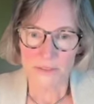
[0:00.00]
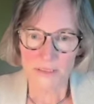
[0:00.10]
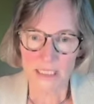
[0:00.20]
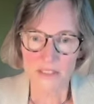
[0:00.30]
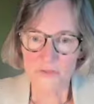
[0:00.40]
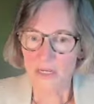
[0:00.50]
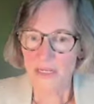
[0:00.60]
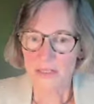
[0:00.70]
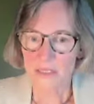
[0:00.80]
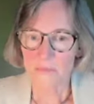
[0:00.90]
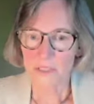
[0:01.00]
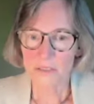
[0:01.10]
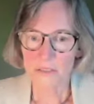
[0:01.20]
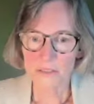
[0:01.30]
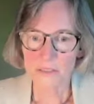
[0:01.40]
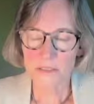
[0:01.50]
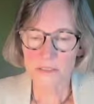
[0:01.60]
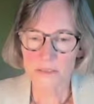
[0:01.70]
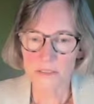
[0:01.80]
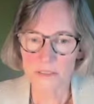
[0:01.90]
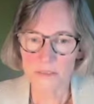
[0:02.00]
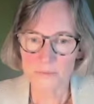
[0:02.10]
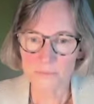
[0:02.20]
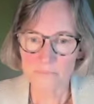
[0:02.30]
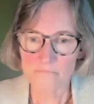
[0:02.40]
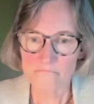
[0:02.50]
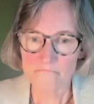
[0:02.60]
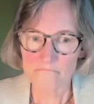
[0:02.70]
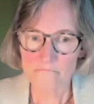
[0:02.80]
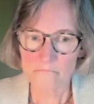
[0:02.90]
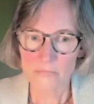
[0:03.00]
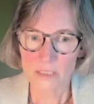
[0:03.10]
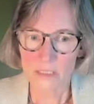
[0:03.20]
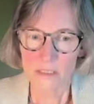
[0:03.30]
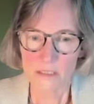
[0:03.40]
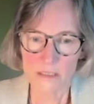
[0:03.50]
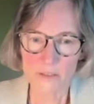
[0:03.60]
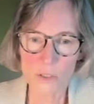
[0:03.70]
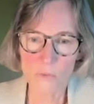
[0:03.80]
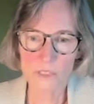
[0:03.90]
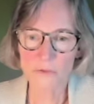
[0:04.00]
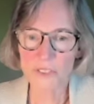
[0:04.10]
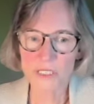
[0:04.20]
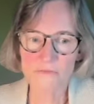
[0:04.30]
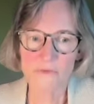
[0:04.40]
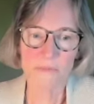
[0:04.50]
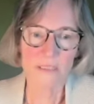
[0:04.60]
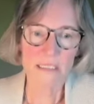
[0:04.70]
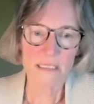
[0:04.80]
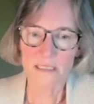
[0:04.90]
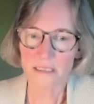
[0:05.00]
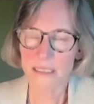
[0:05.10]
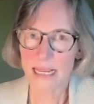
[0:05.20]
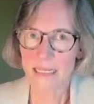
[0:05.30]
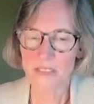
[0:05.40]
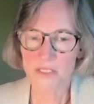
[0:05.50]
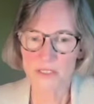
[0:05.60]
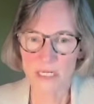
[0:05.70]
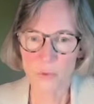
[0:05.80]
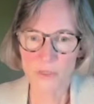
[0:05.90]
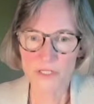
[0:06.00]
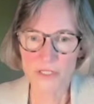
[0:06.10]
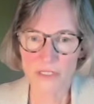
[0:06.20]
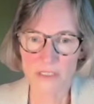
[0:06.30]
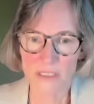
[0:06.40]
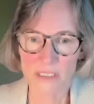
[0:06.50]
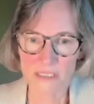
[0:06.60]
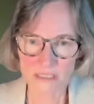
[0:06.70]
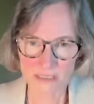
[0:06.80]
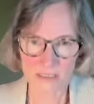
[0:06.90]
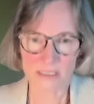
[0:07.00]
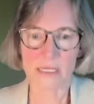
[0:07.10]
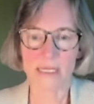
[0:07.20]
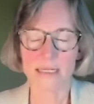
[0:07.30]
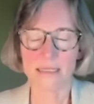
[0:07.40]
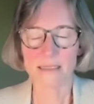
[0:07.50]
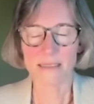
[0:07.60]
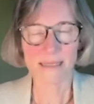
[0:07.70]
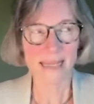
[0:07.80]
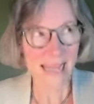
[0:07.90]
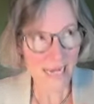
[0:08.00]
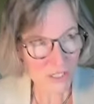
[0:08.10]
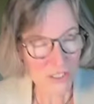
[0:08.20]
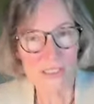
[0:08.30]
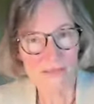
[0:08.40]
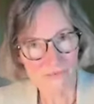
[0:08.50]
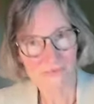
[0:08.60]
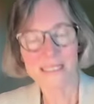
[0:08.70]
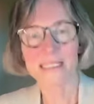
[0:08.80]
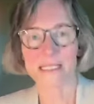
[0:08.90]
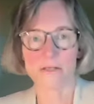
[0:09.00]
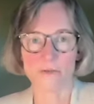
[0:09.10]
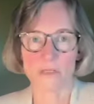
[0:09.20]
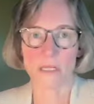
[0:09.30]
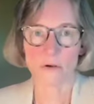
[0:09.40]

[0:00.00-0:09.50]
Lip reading: yeah, try that, because when you just repeatedly answer their question, it actually feeds into their